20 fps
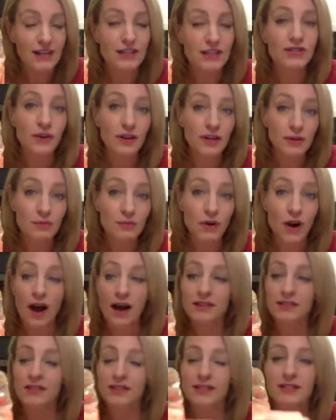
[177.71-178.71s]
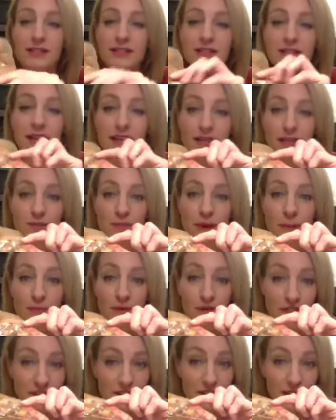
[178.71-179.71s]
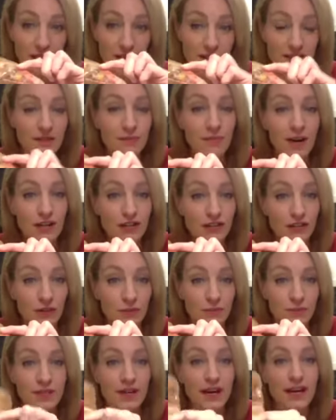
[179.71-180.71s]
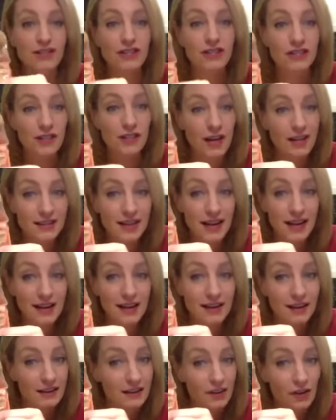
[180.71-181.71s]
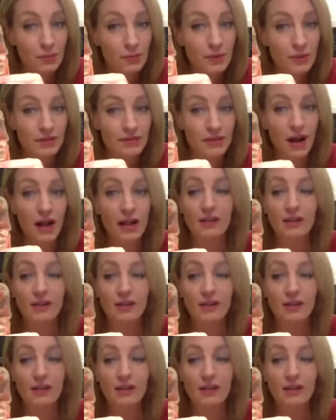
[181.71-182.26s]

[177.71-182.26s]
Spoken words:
Enjoy them raw. So this is sliced peppers and onions and mushrooms that I just sauteed in a little bit of olive